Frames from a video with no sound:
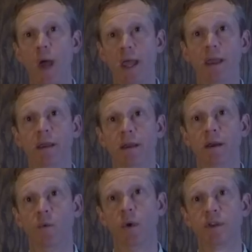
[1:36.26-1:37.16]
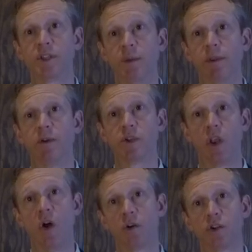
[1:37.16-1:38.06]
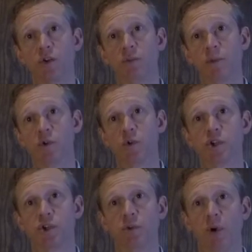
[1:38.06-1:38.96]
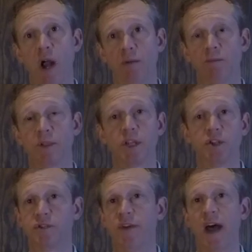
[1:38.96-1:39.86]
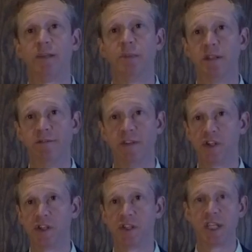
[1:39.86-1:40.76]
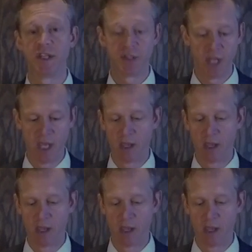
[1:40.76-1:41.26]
away with some of those long-term nutritional problems, such as vitamin deficiencies,